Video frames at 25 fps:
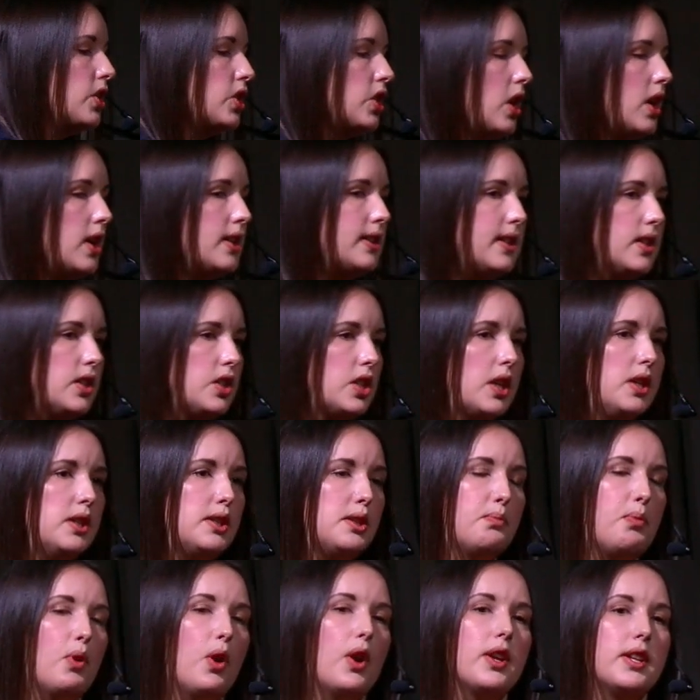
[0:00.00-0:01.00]
shots. It shows
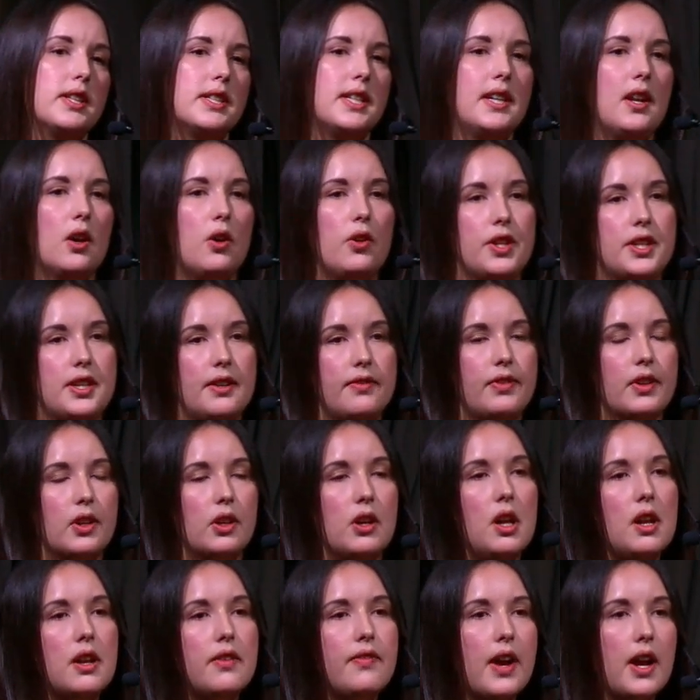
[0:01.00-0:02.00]
the product in all the different
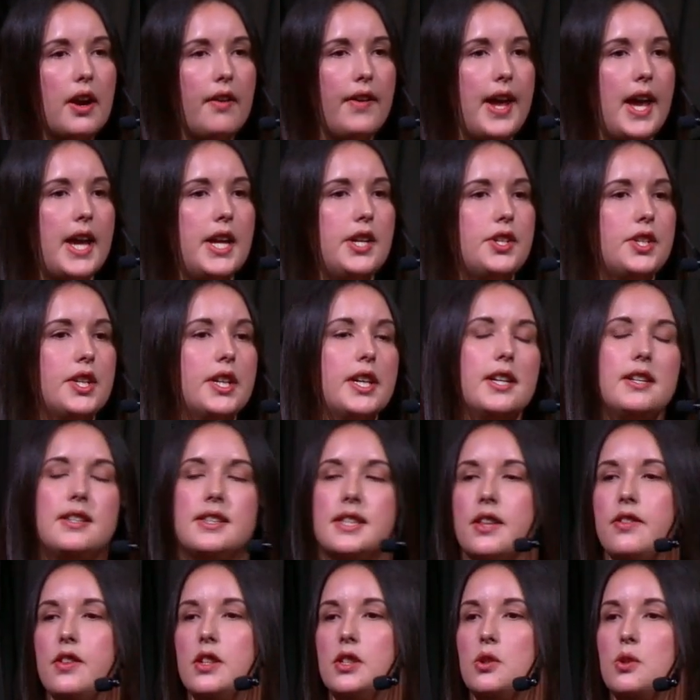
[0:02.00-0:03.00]
color variations,
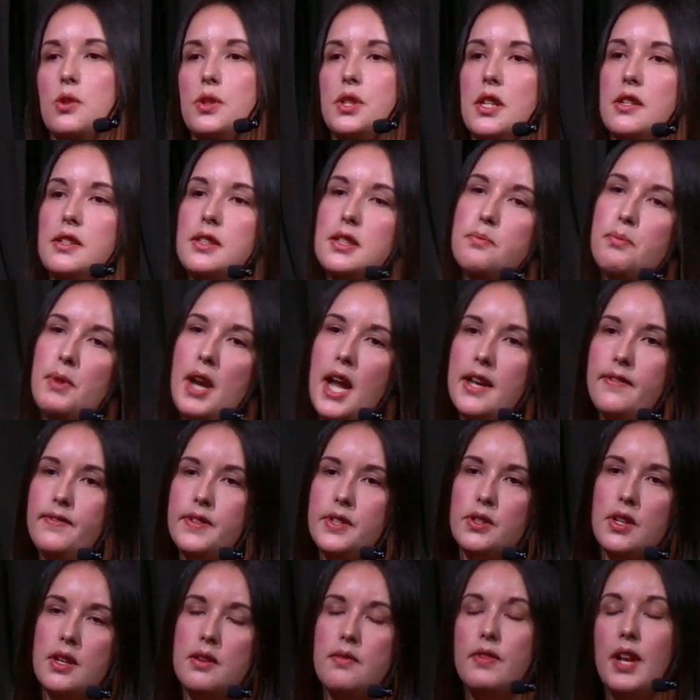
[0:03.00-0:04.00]
and there's also some
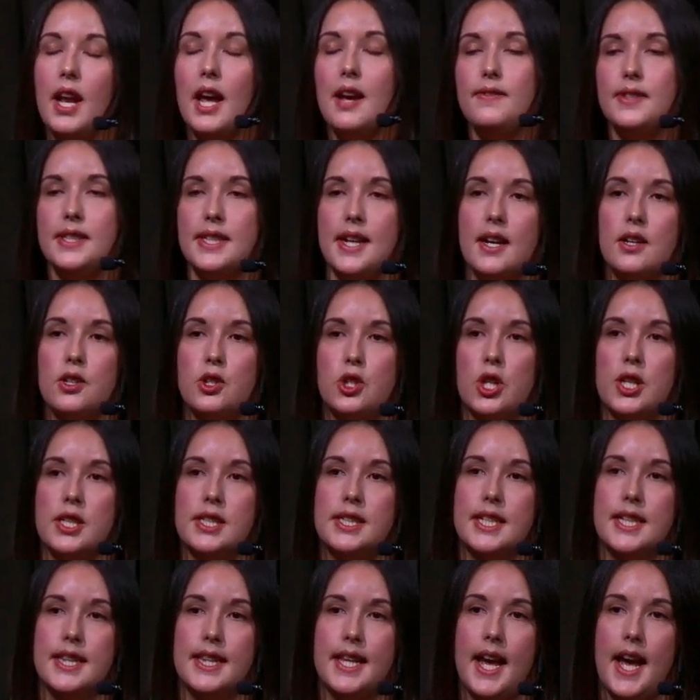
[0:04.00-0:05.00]
lifestyle
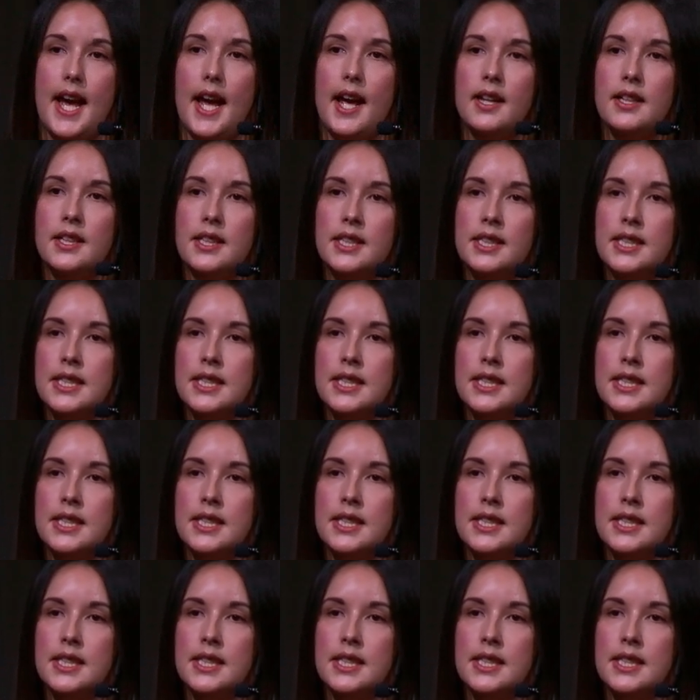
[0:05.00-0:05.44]
shots in there.